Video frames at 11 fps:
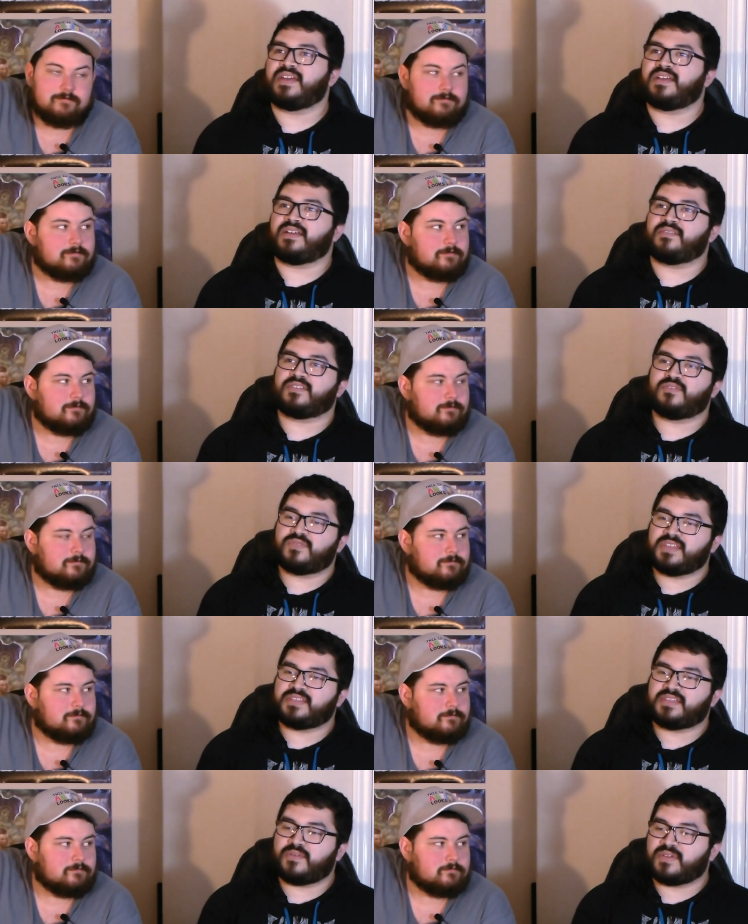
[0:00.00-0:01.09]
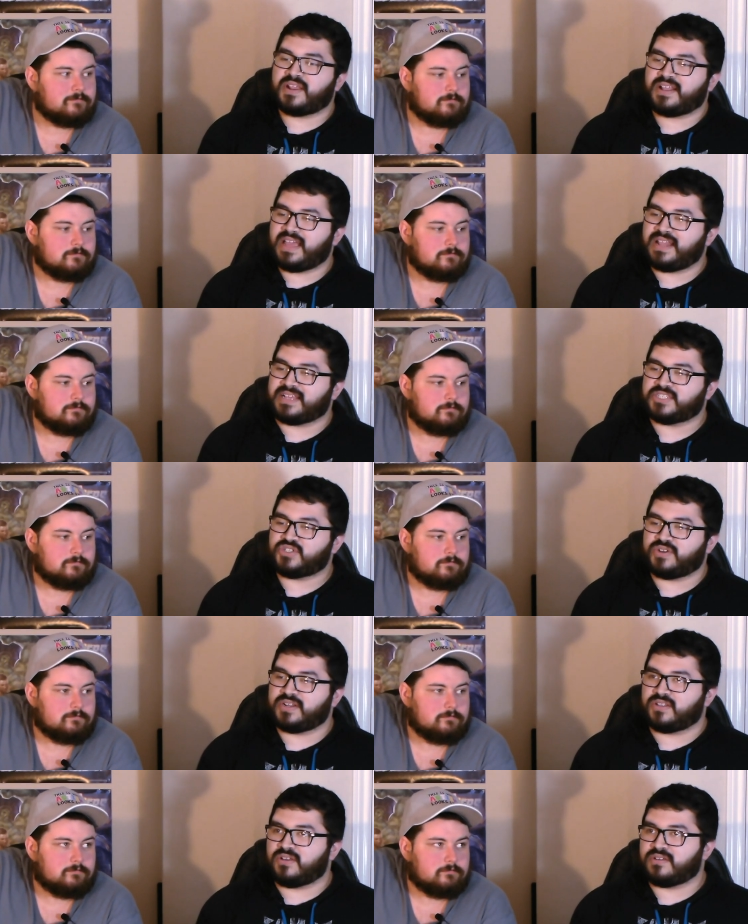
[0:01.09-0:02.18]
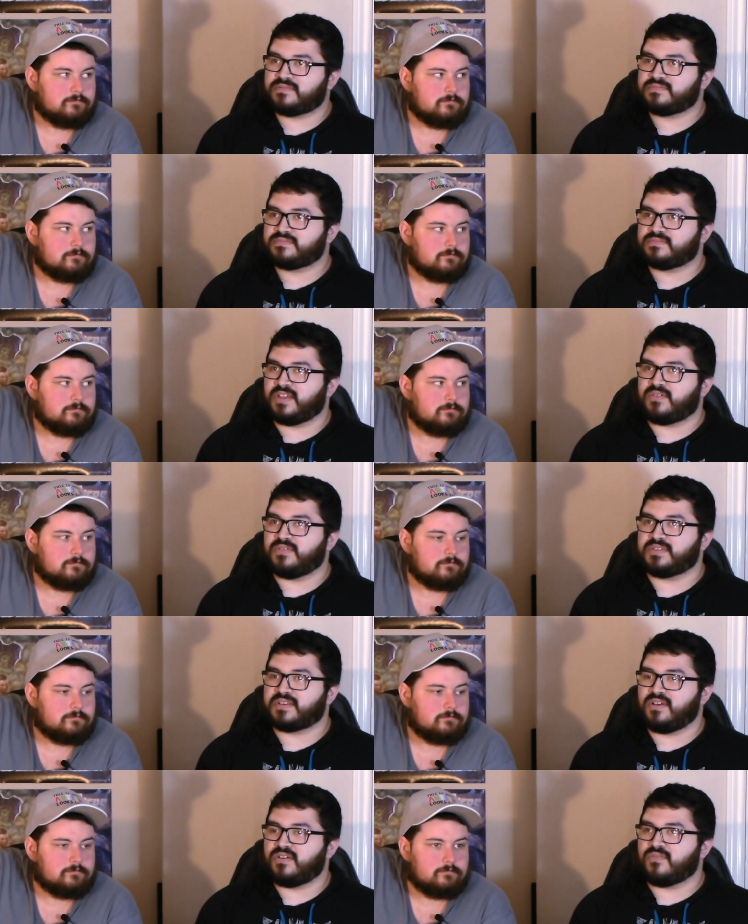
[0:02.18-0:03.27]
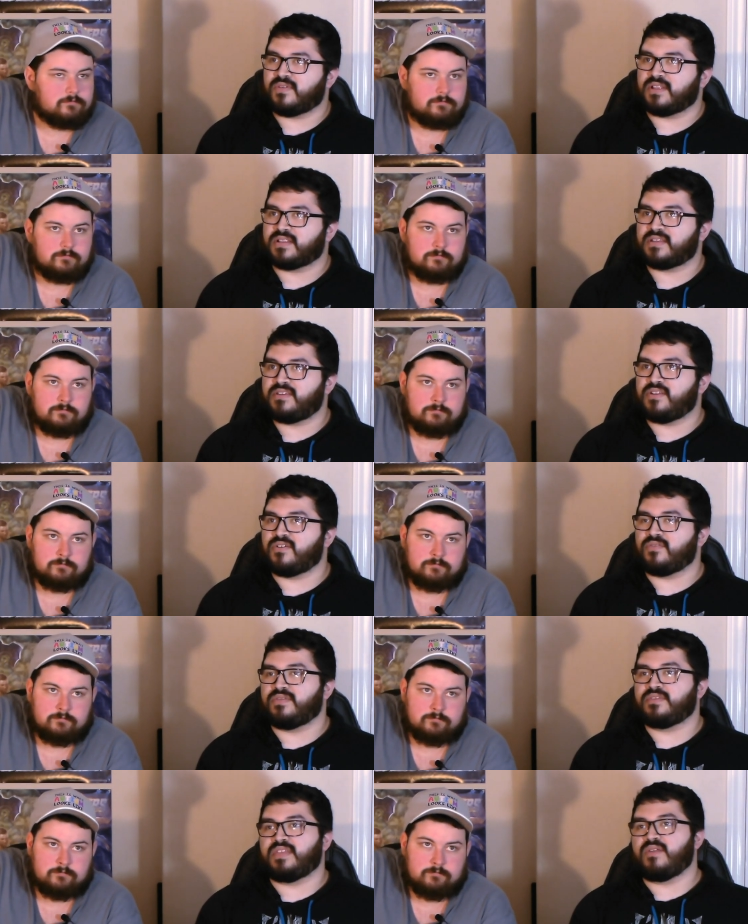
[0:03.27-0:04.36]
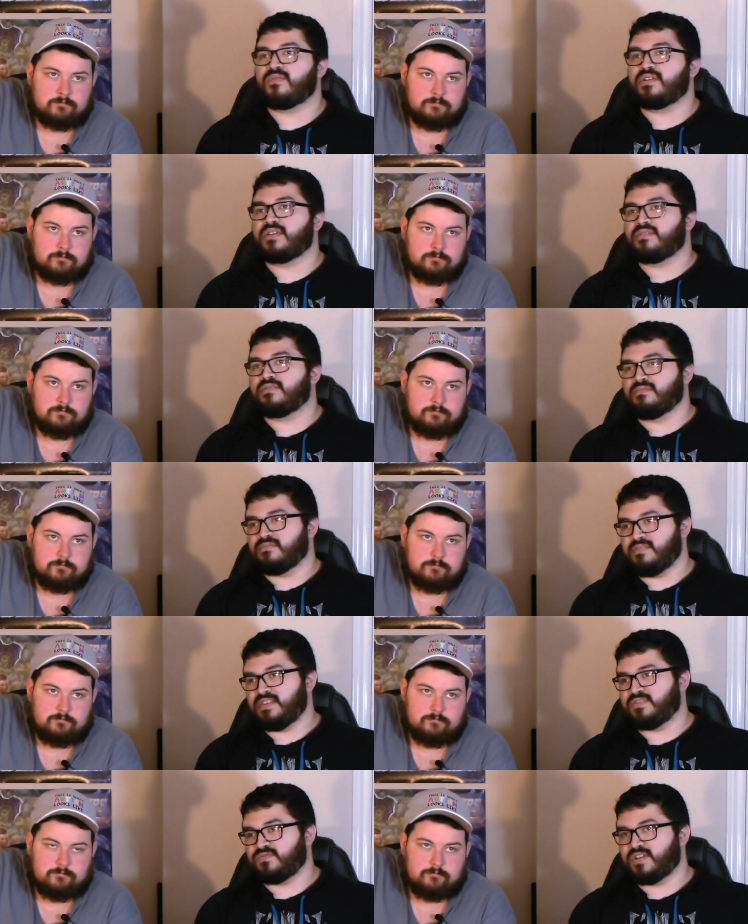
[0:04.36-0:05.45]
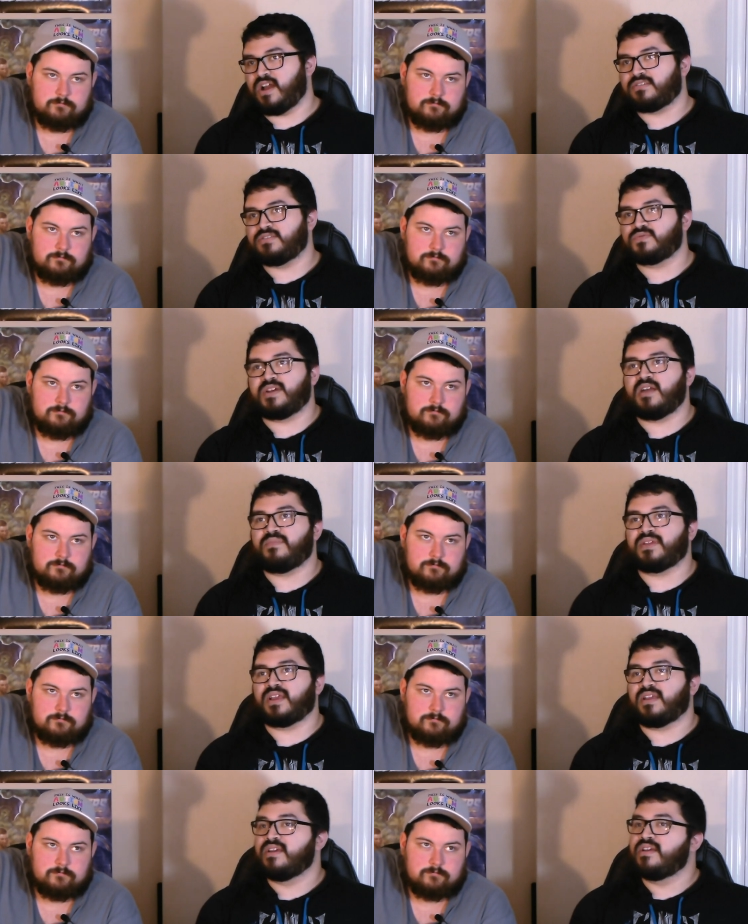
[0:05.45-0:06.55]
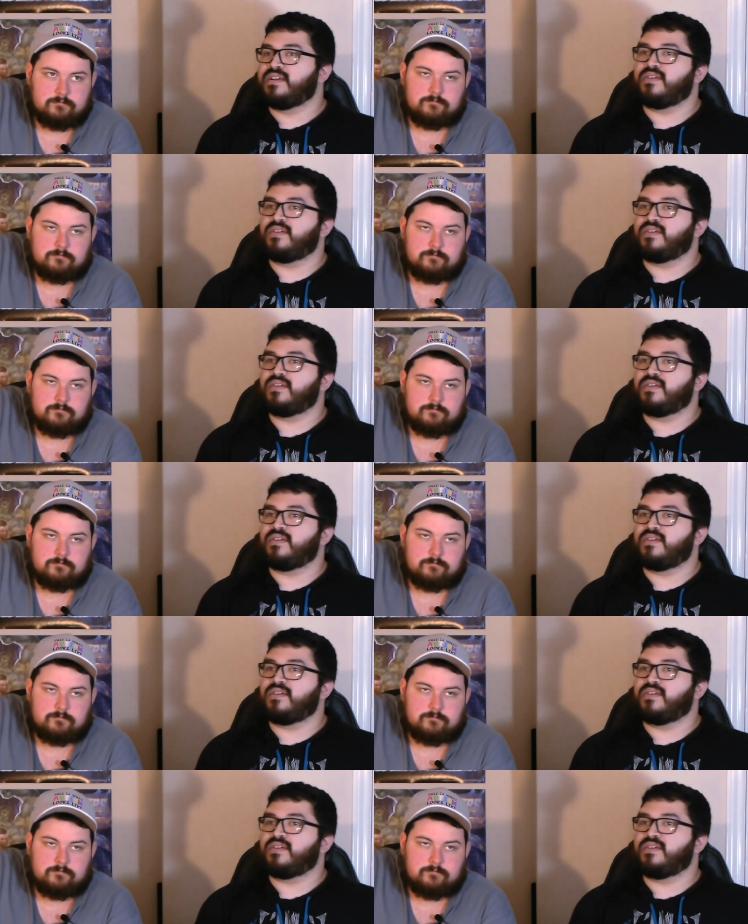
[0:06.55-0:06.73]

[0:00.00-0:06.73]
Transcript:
Speaker 1: that you think that they were going to kind of like string it along? Like, you know, like, oh, well, you know, these doctors were helping.